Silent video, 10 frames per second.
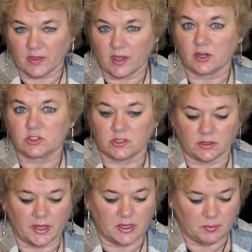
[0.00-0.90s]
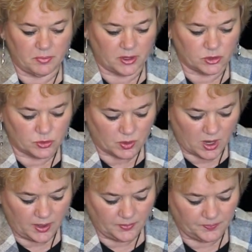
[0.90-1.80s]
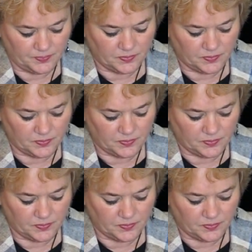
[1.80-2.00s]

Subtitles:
They actually like it better dry.